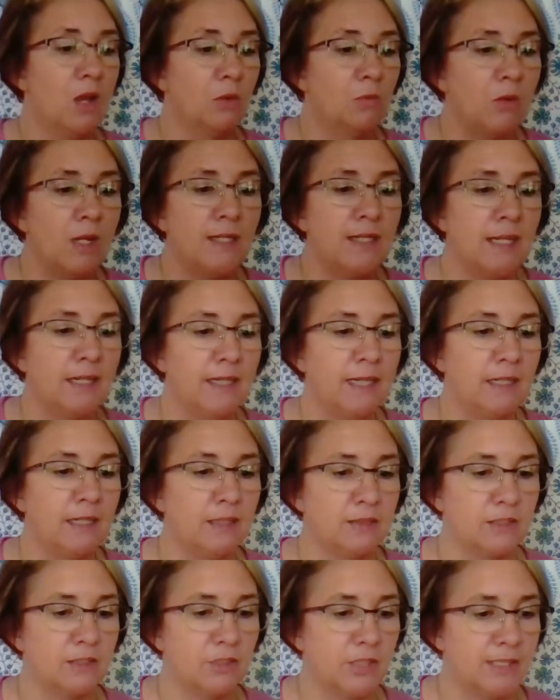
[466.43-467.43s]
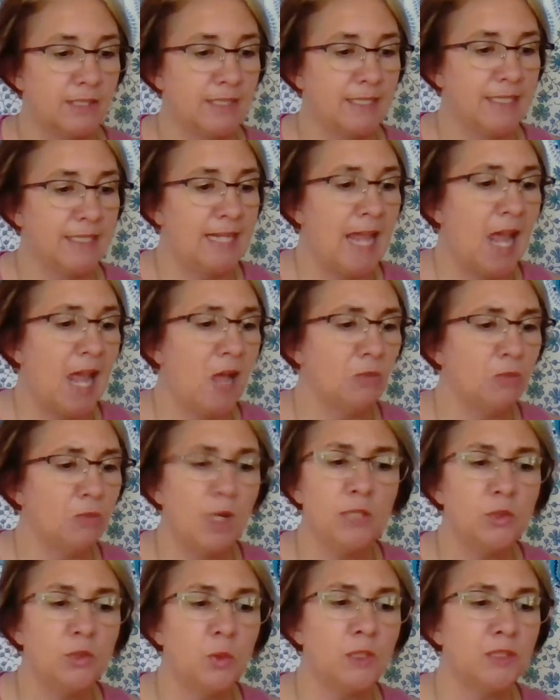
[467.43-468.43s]
"Run downhill," suggested the cow.
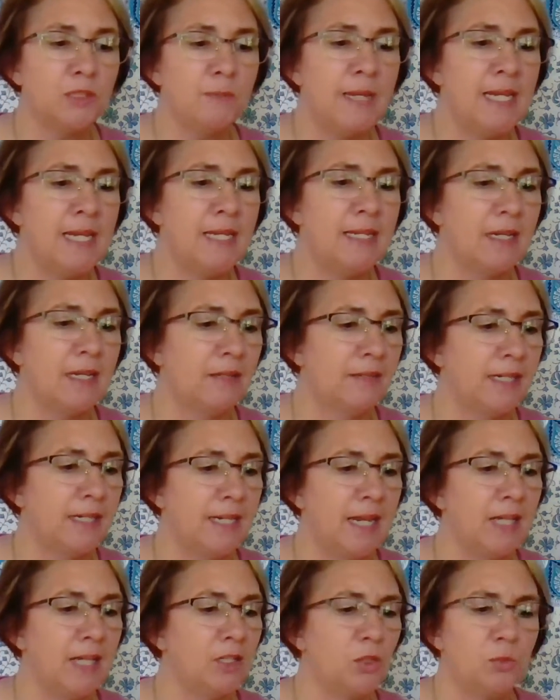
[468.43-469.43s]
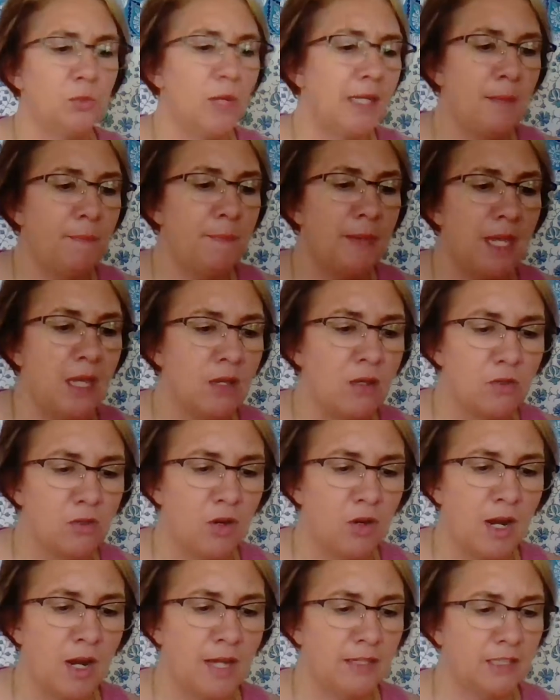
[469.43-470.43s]
"Run towards me," yelled the gander. "Run uphill,"
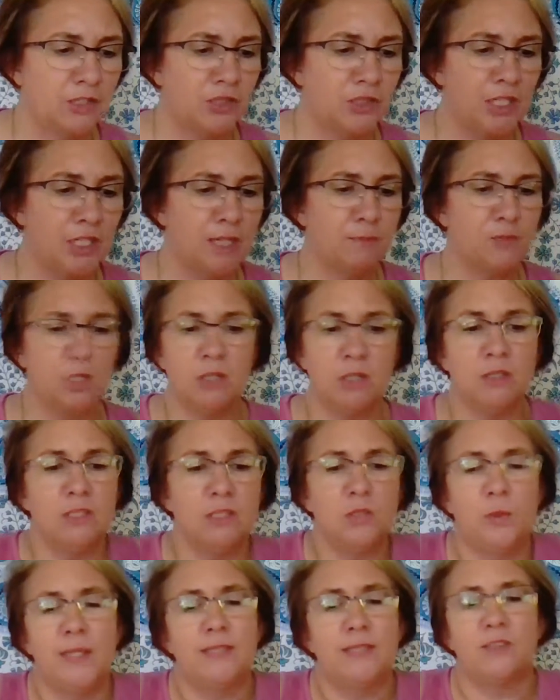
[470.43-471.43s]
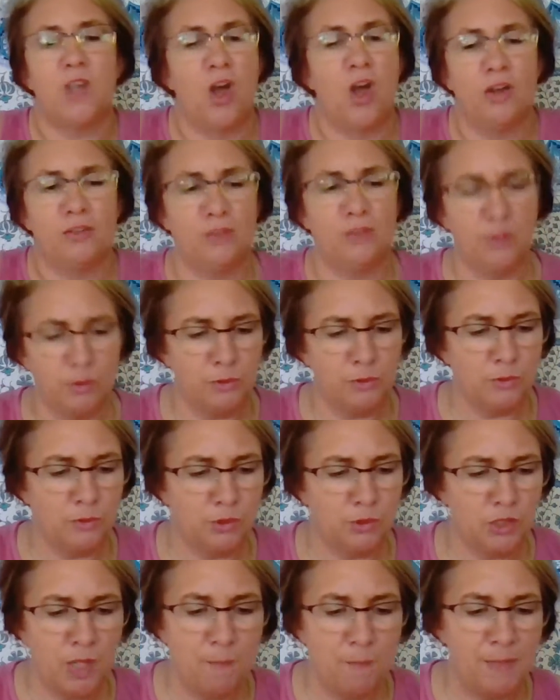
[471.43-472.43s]
cried the sheep. "Turn and twist," honked the goose.
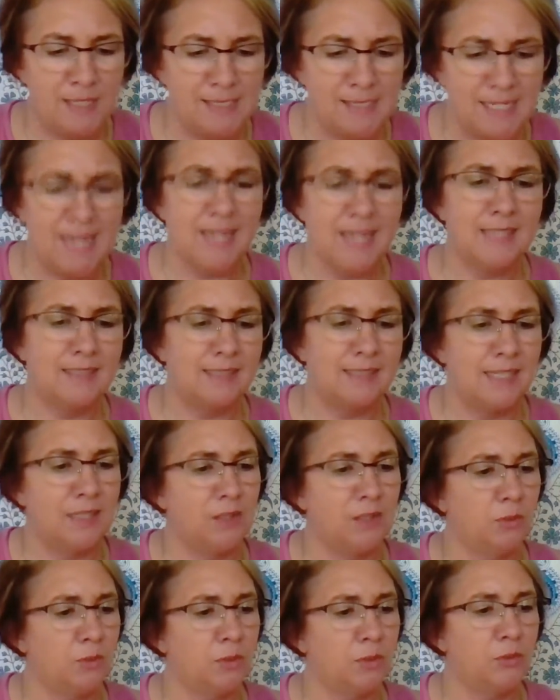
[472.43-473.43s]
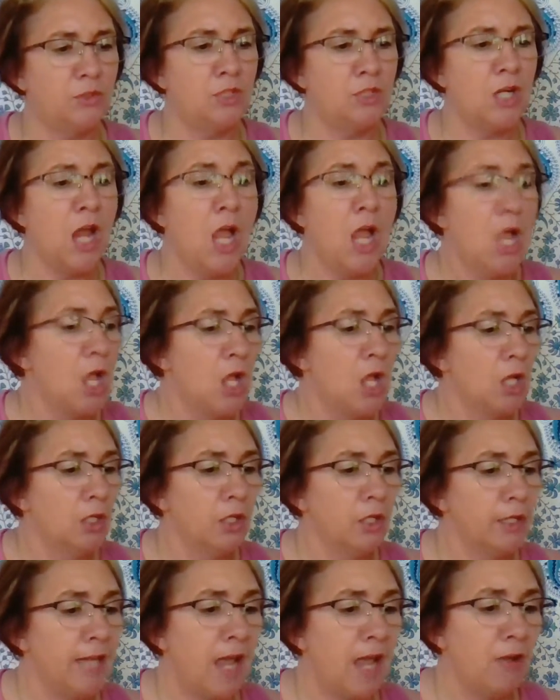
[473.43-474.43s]
"Jump and dance," said the rooster.
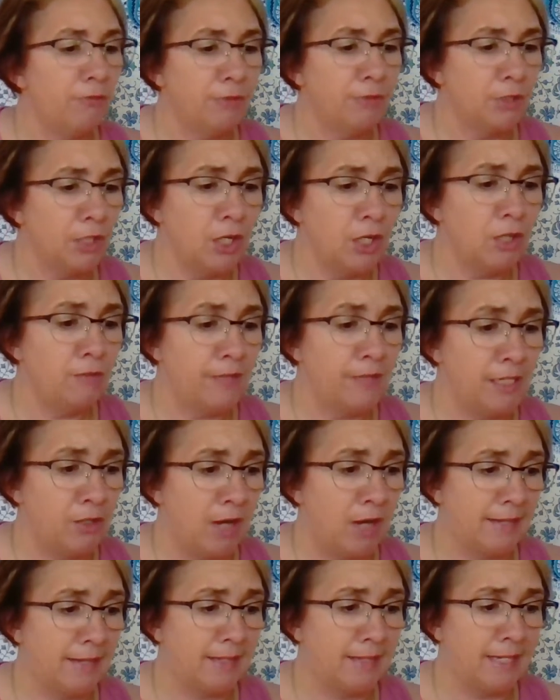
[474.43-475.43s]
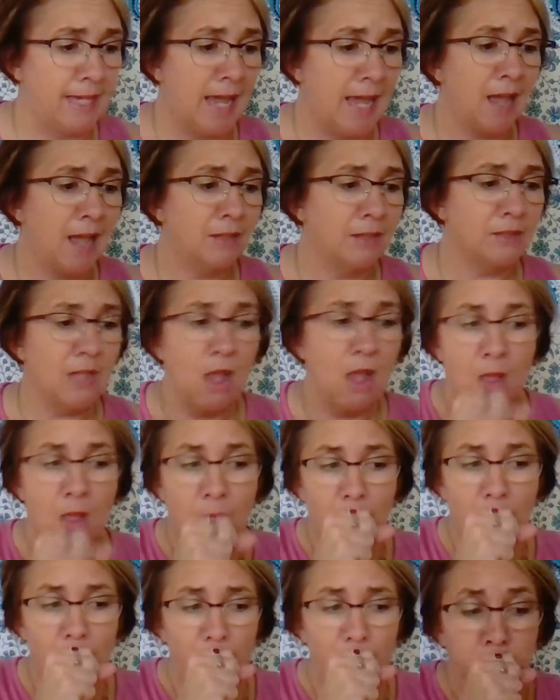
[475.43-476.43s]
"Look out for Lurvy," cried the cows.
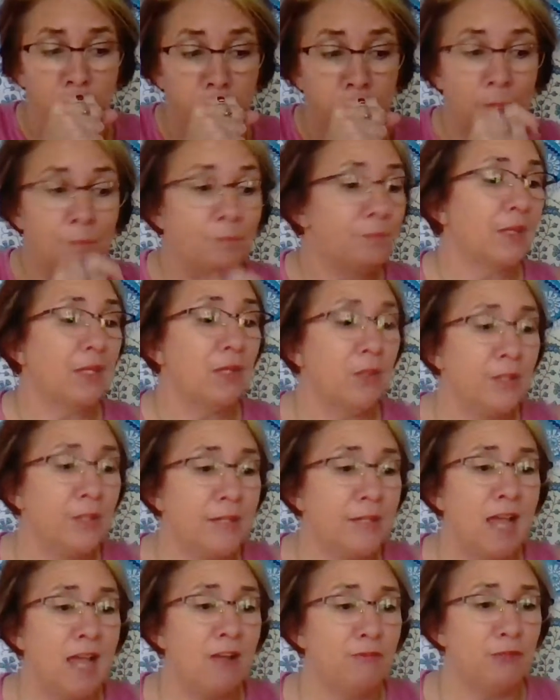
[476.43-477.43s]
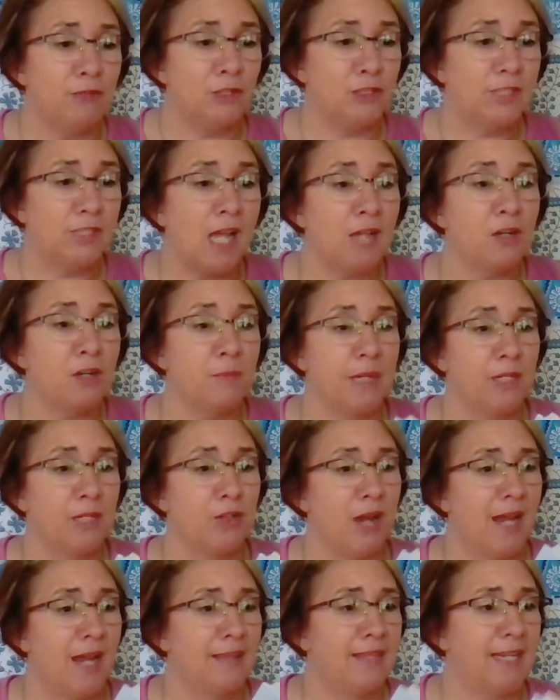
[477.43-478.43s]
"Look out for Zuckerman,"
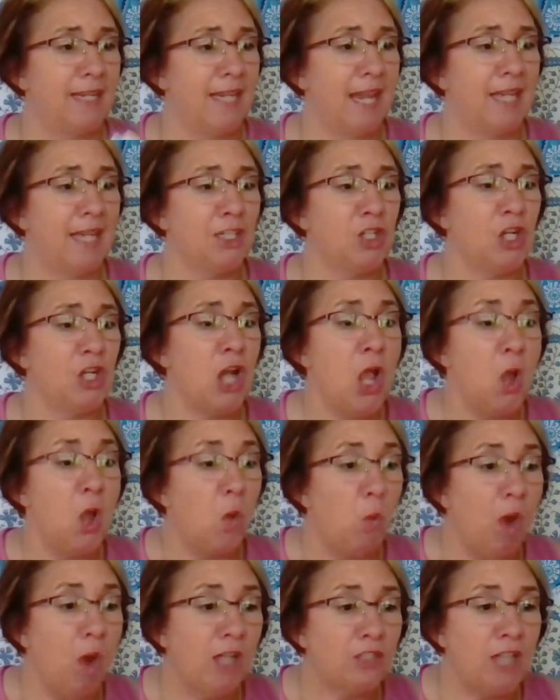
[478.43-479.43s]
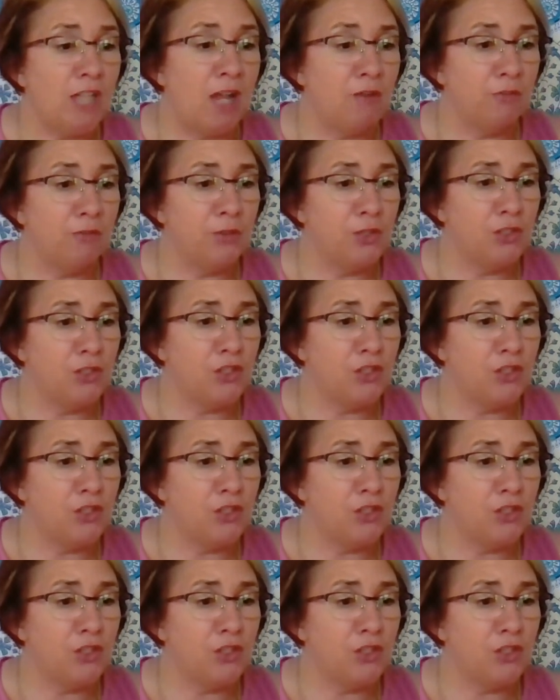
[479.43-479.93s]
cried the gander. "Watch out for the